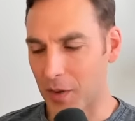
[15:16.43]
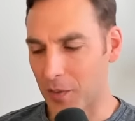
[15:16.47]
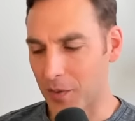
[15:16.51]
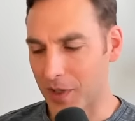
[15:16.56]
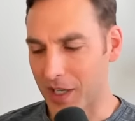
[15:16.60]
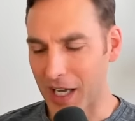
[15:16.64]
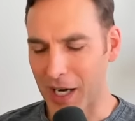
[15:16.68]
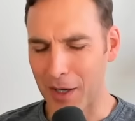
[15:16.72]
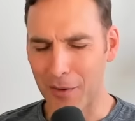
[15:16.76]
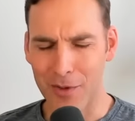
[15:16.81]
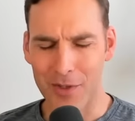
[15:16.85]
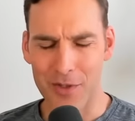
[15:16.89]
We
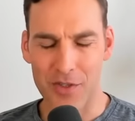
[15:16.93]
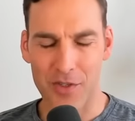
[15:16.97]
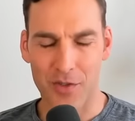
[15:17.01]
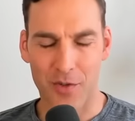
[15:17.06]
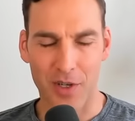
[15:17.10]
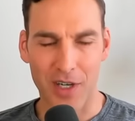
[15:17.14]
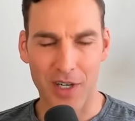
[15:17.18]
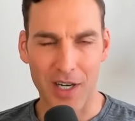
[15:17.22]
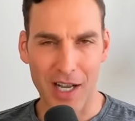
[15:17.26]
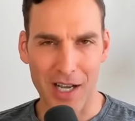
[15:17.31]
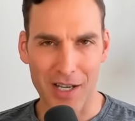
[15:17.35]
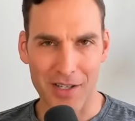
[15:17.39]
got to reduce
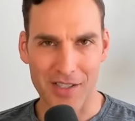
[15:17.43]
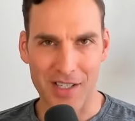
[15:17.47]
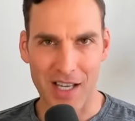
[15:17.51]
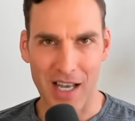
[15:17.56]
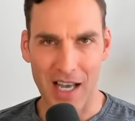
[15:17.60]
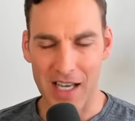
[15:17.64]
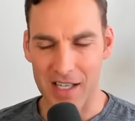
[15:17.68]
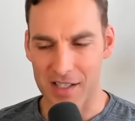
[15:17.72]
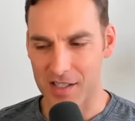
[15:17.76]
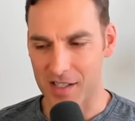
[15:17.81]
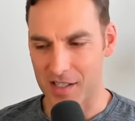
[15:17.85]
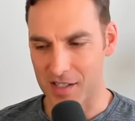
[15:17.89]
greenhouse
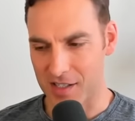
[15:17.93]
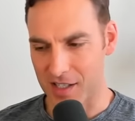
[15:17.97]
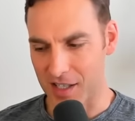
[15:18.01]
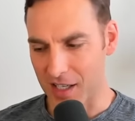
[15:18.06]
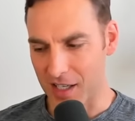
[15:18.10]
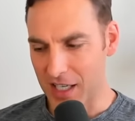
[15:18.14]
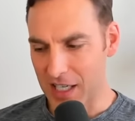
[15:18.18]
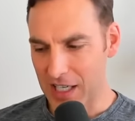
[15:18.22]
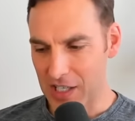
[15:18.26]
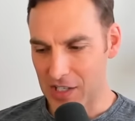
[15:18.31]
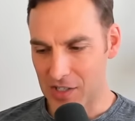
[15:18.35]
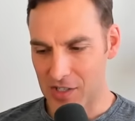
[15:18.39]
gases, and
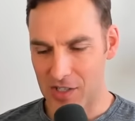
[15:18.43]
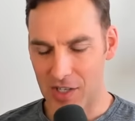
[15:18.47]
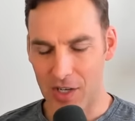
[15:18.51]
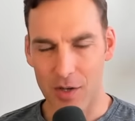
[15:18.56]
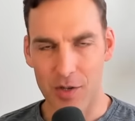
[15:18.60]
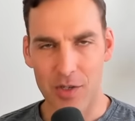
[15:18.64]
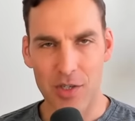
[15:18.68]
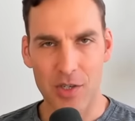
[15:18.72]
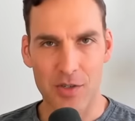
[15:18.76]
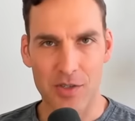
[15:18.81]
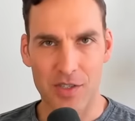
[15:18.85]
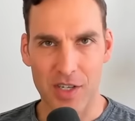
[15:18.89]
C O
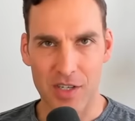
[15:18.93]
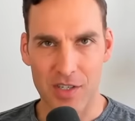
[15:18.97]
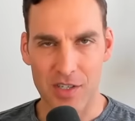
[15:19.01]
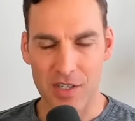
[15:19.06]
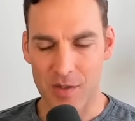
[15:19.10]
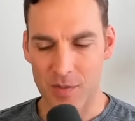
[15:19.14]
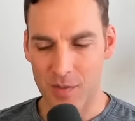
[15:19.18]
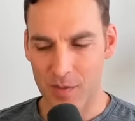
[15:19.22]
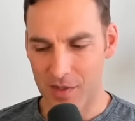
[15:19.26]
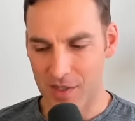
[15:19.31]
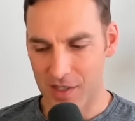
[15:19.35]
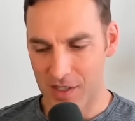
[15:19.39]
two is such as
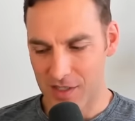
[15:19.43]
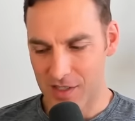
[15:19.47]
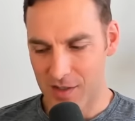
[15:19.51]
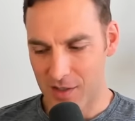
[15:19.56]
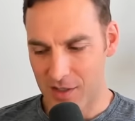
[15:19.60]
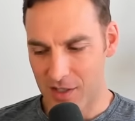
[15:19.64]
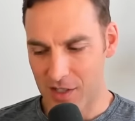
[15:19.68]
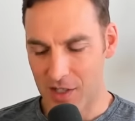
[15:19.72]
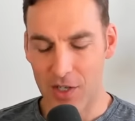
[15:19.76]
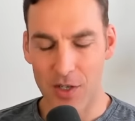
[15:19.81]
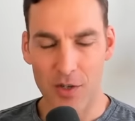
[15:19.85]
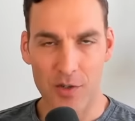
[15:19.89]
this
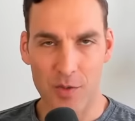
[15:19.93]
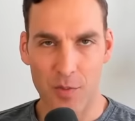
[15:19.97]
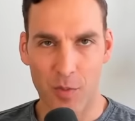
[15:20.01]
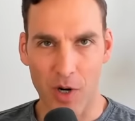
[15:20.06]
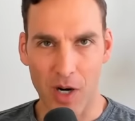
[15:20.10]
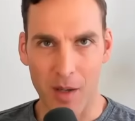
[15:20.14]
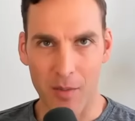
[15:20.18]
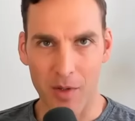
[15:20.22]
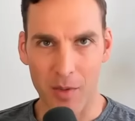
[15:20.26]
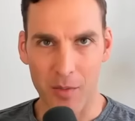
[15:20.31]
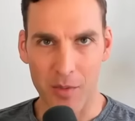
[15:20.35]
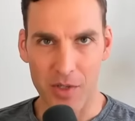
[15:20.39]
huge
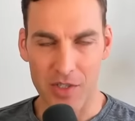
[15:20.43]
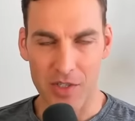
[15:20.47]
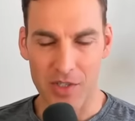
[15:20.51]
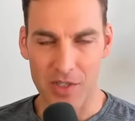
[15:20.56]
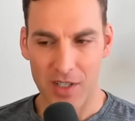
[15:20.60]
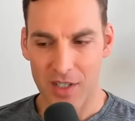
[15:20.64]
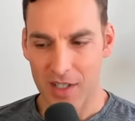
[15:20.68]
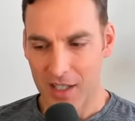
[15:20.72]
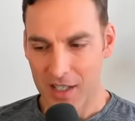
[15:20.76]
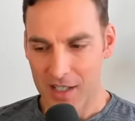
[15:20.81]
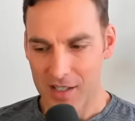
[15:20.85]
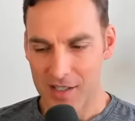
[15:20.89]
problem, which
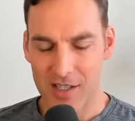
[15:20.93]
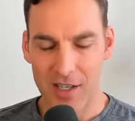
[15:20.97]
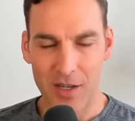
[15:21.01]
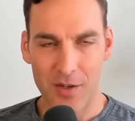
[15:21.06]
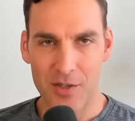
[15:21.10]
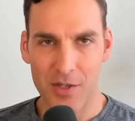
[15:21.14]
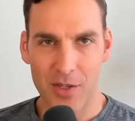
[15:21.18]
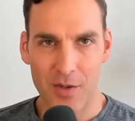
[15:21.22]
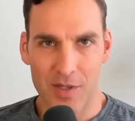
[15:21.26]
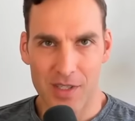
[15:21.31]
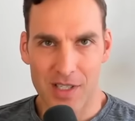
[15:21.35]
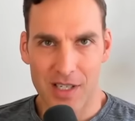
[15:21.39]
C O
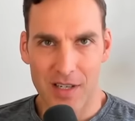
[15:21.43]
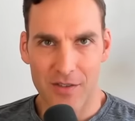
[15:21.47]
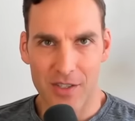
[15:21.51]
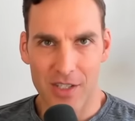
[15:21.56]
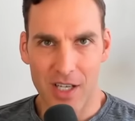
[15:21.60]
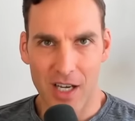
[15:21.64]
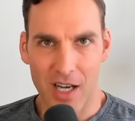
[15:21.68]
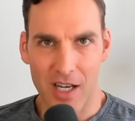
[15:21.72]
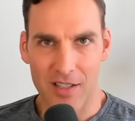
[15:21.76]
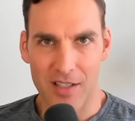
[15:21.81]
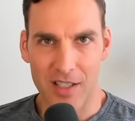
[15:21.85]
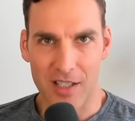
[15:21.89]
two isn't even
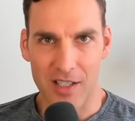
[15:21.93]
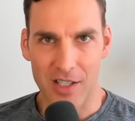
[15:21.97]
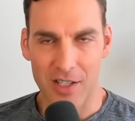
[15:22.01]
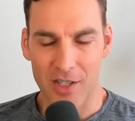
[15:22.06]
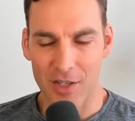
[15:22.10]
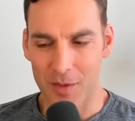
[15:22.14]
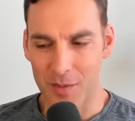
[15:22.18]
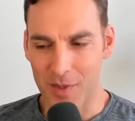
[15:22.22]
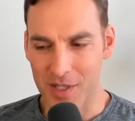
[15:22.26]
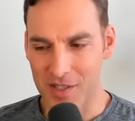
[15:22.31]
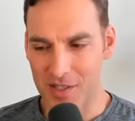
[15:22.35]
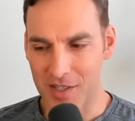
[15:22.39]
toxic to
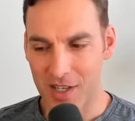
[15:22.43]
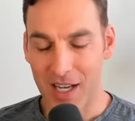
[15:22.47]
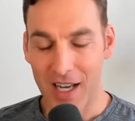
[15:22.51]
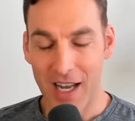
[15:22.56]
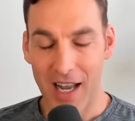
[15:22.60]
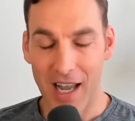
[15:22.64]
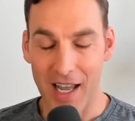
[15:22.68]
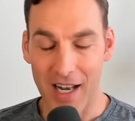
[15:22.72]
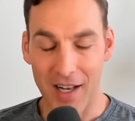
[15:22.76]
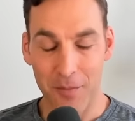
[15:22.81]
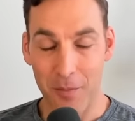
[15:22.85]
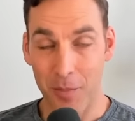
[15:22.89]
humans,
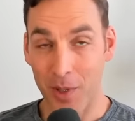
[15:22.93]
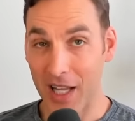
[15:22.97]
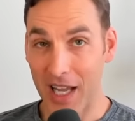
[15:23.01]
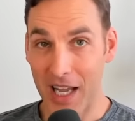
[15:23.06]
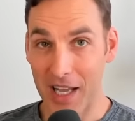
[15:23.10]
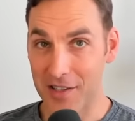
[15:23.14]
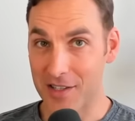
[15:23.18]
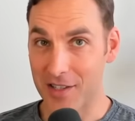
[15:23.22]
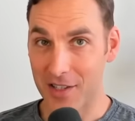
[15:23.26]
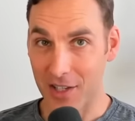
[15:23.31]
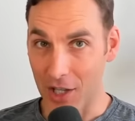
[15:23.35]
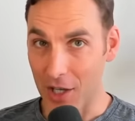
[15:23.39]
and
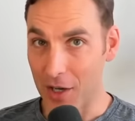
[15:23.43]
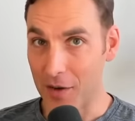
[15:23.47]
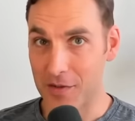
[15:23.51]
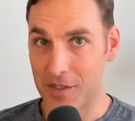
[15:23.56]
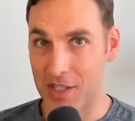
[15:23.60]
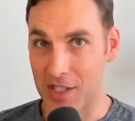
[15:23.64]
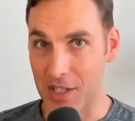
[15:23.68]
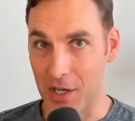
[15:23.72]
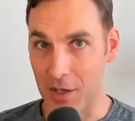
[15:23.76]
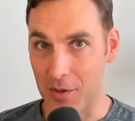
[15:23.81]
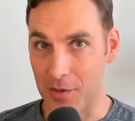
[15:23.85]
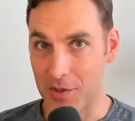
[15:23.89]
plants love
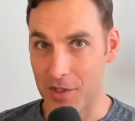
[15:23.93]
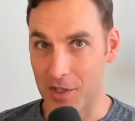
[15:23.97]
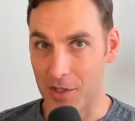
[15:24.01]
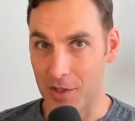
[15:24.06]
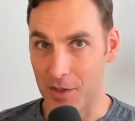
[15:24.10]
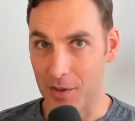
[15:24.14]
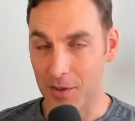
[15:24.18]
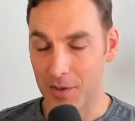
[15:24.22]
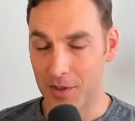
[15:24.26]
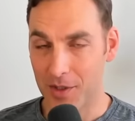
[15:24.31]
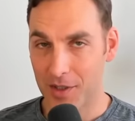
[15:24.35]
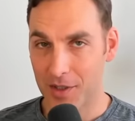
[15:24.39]
C O
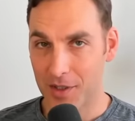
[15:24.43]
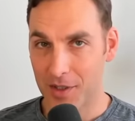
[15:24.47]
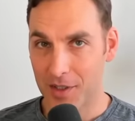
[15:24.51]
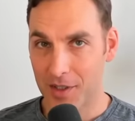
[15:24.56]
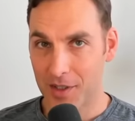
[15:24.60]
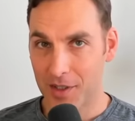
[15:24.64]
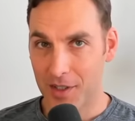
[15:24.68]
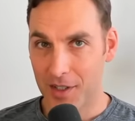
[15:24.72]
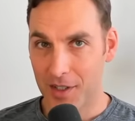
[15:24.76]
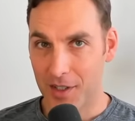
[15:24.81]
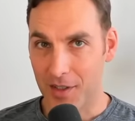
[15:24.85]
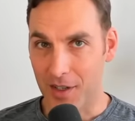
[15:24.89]
two,
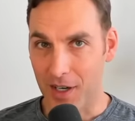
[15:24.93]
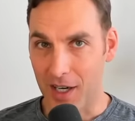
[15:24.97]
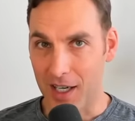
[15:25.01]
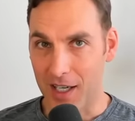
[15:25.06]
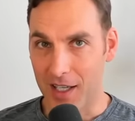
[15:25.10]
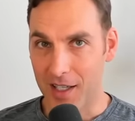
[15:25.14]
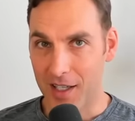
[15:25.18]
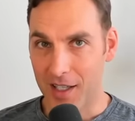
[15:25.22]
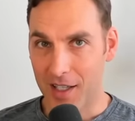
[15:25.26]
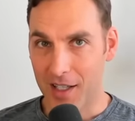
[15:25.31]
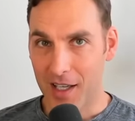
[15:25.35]
right?